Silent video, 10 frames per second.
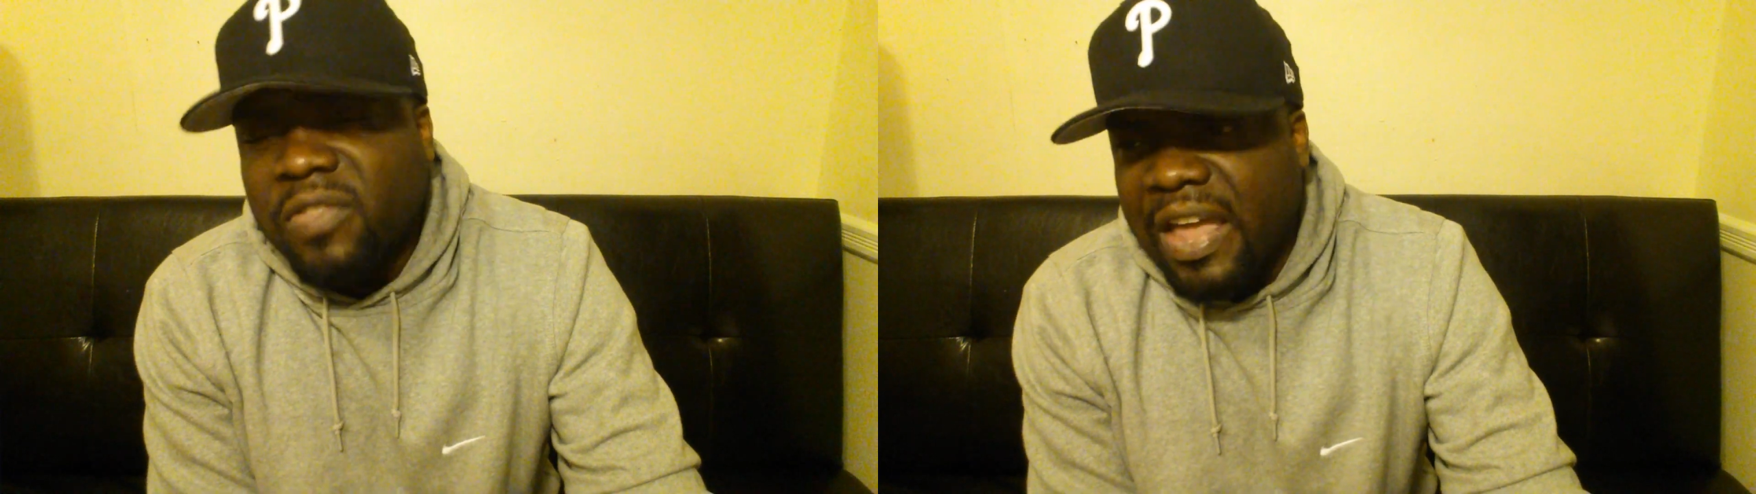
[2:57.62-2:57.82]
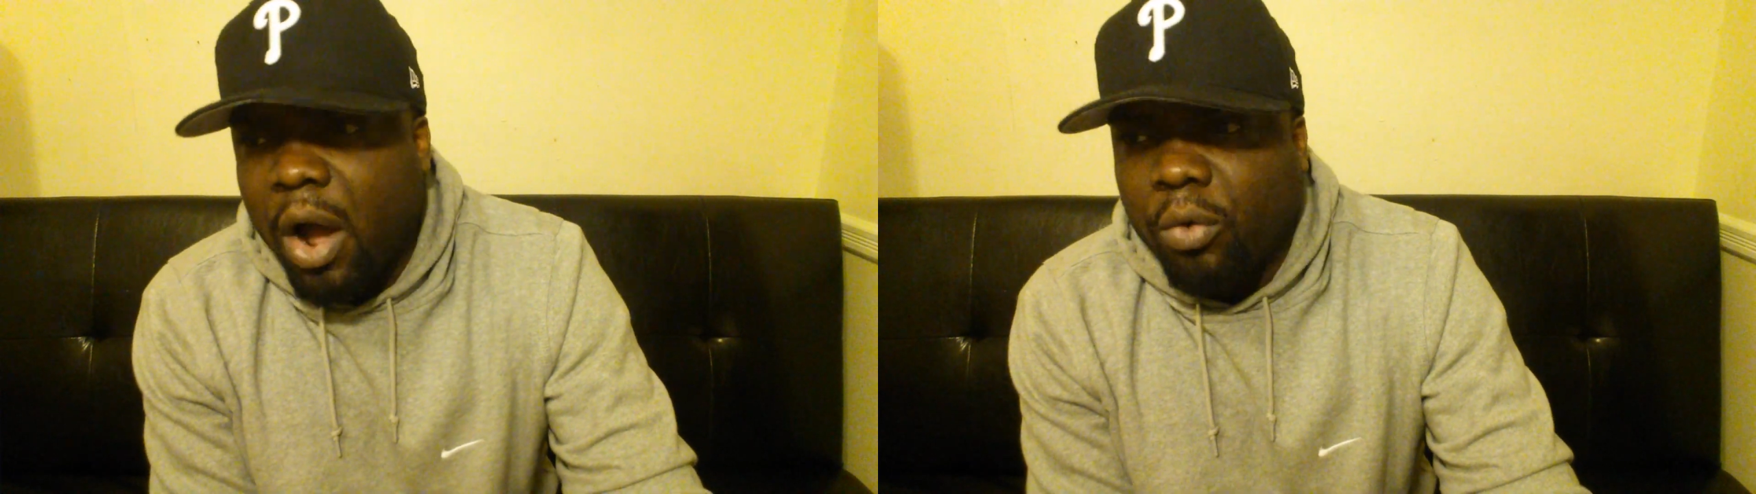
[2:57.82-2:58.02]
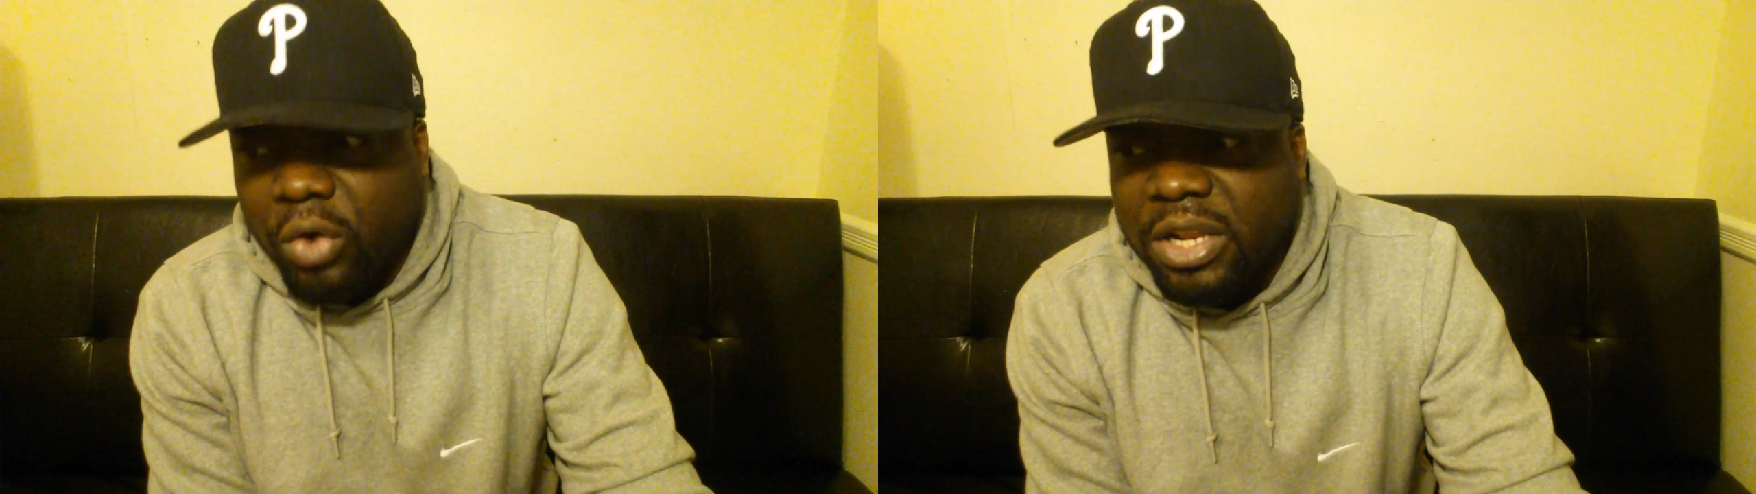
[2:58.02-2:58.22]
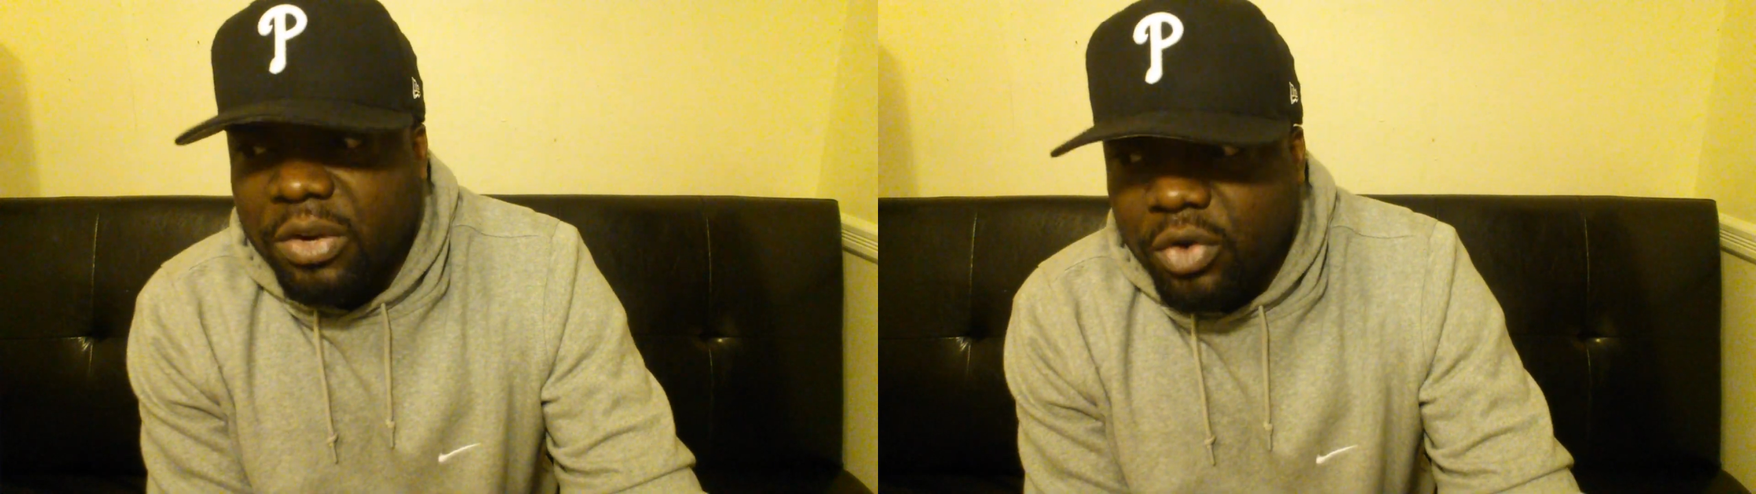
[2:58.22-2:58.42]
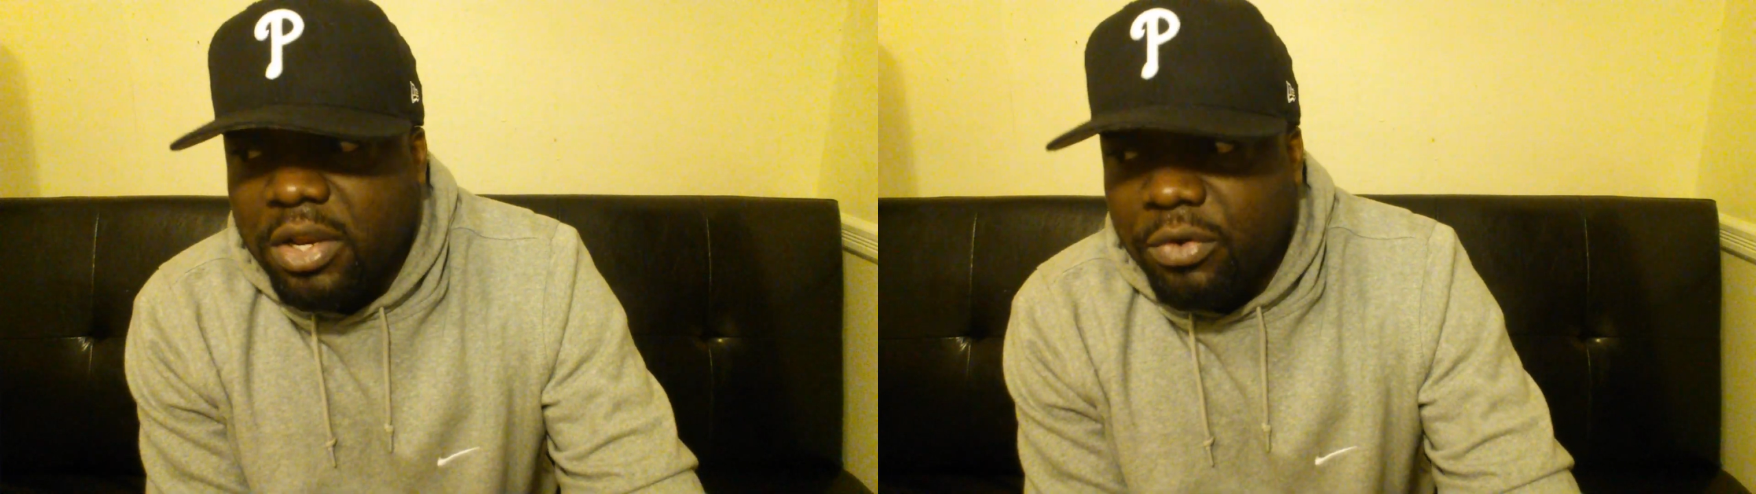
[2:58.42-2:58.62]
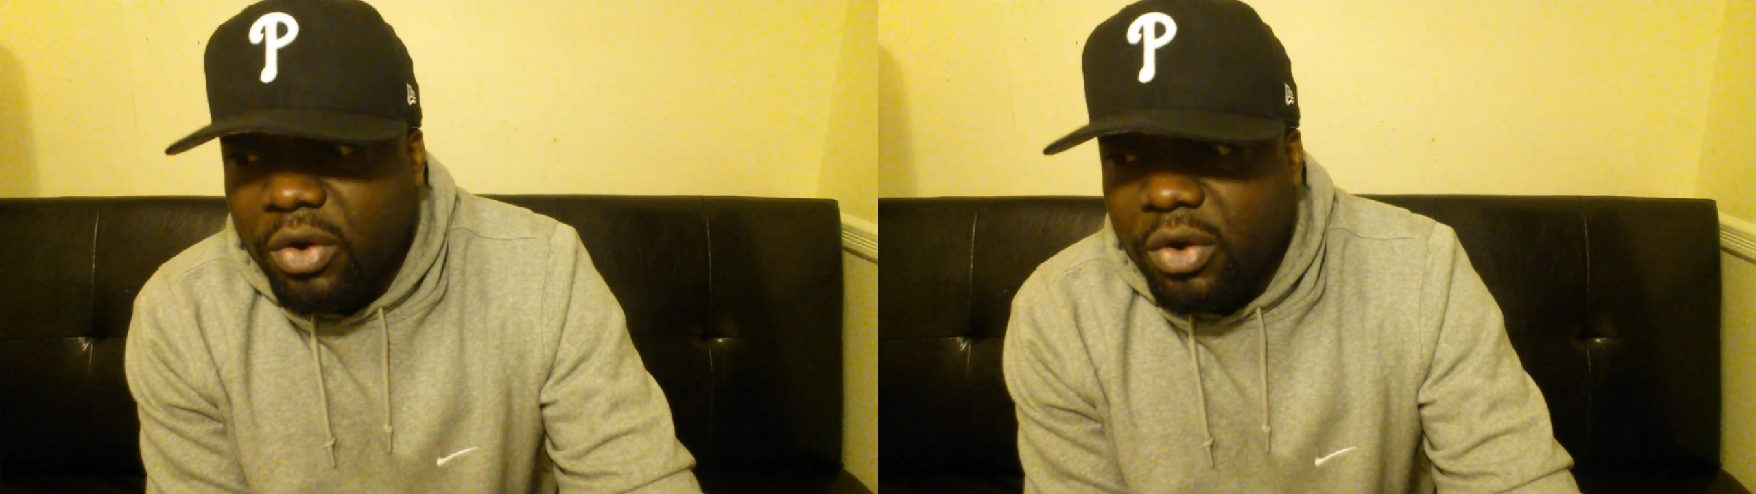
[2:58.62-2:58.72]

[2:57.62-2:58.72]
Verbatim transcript: They are really, really,